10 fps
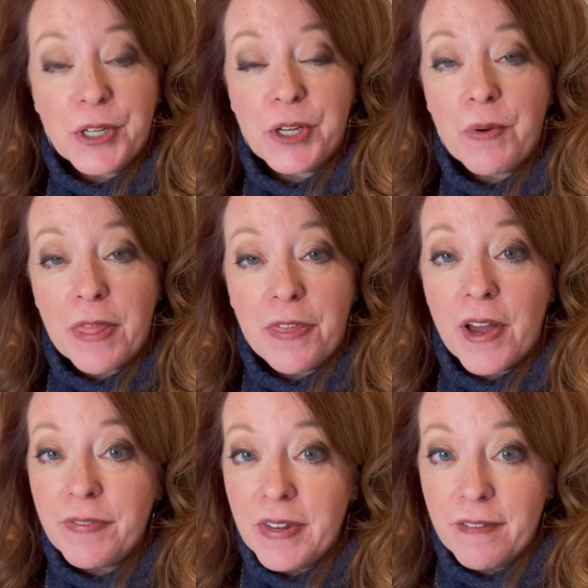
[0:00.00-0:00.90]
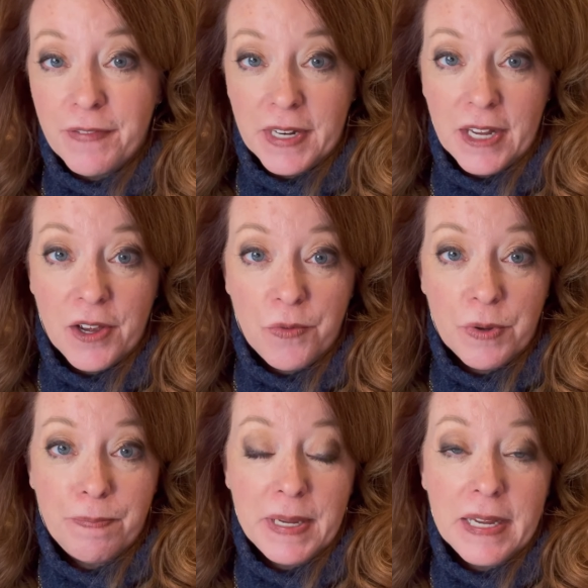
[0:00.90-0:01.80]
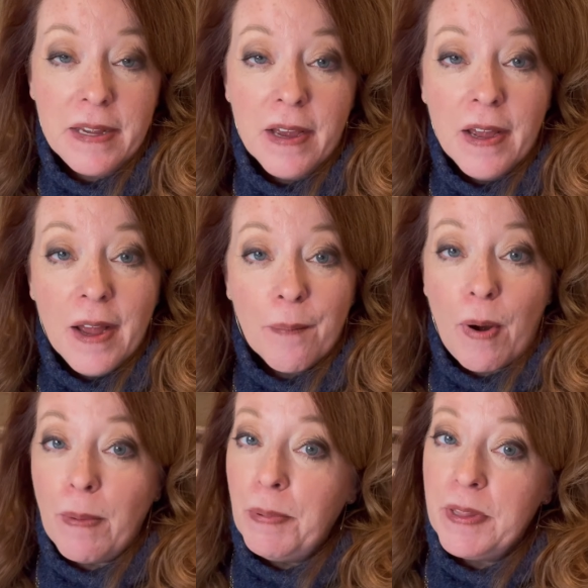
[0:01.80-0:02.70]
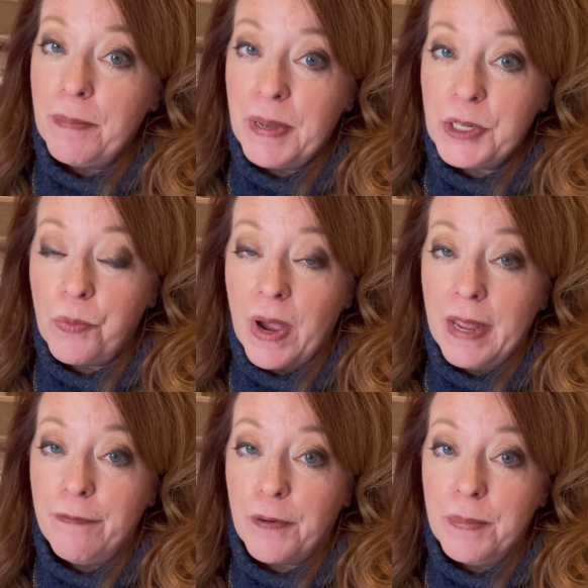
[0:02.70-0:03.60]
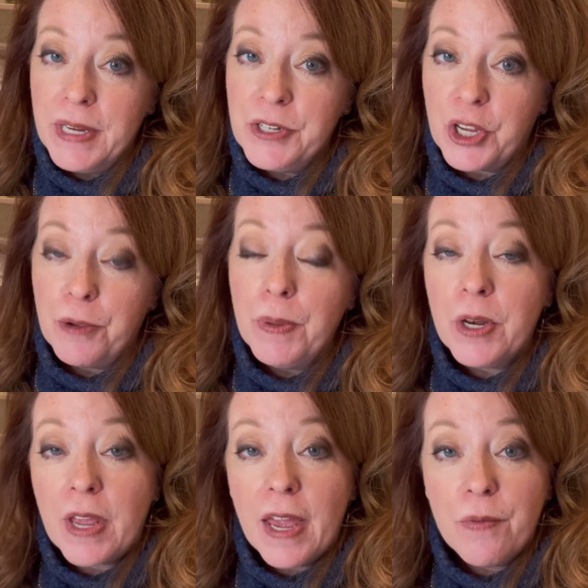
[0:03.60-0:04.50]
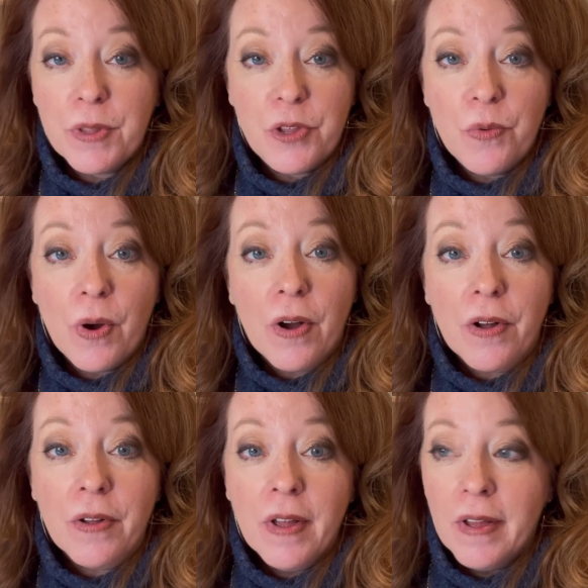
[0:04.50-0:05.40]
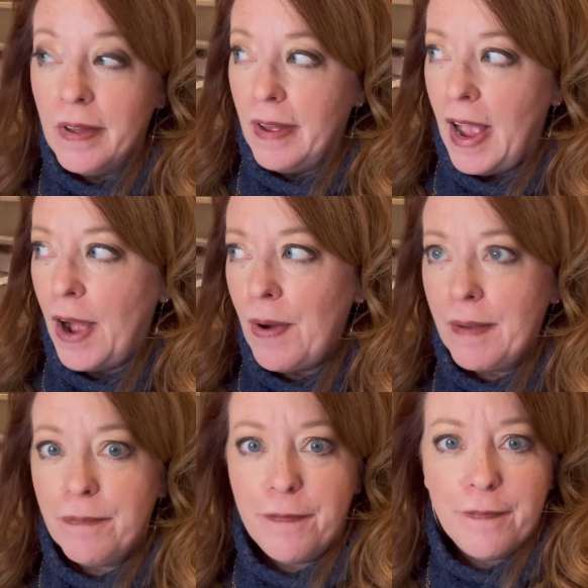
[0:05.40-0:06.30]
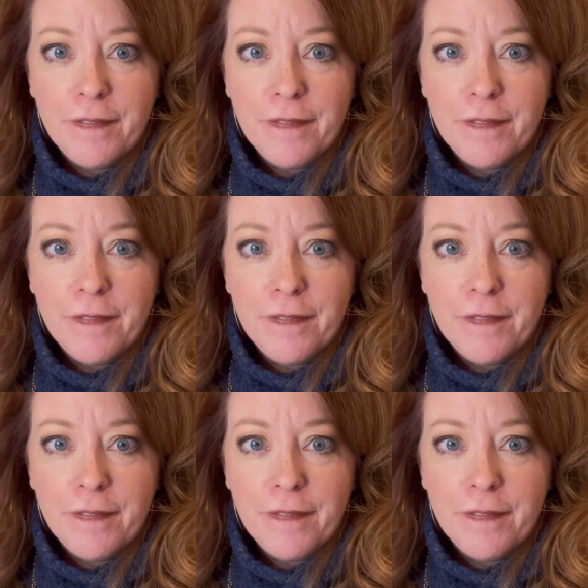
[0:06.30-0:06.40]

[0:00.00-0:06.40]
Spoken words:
So I thought that a video would be probably the best way for me to communicate with you all how I've,